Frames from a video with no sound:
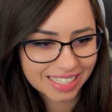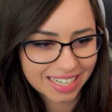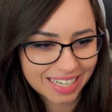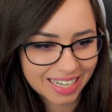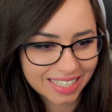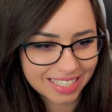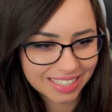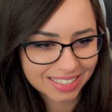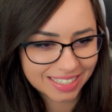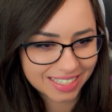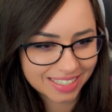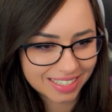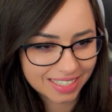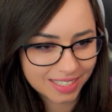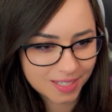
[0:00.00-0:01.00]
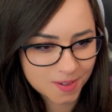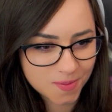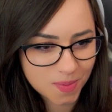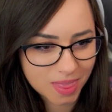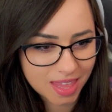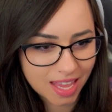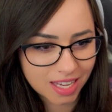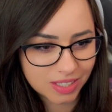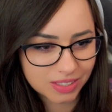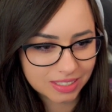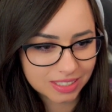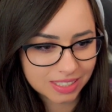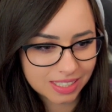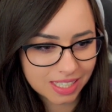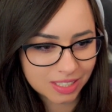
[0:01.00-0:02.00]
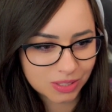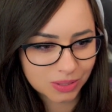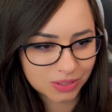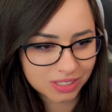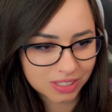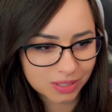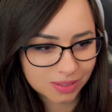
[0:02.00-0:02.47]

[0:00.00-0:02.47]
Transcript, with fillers: Ay, ay, ay. Thank goodness that doors